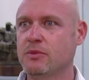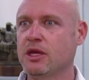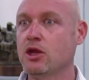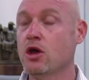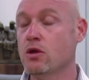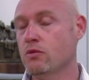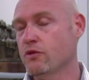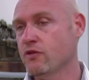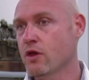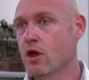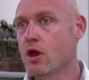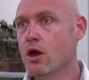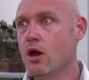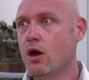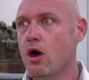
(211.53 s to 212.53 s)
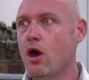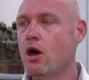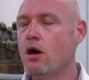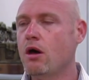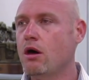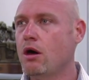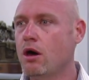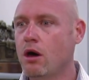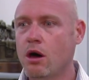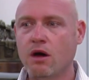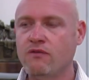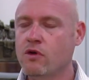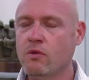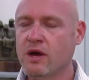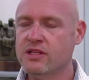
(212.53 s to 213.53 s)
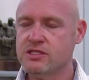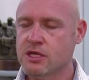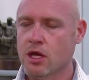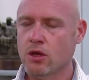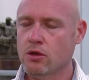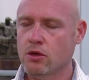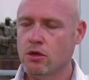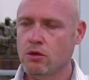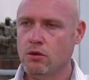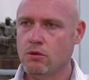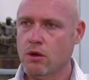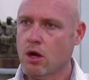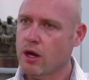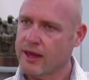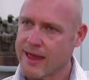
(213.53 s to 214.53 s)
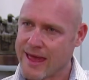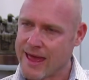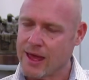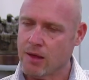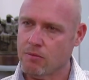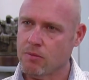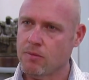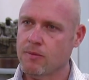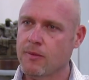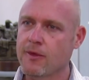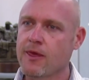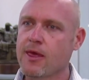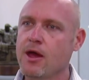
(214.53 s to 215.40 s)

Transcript: I mean, I've always known who I am.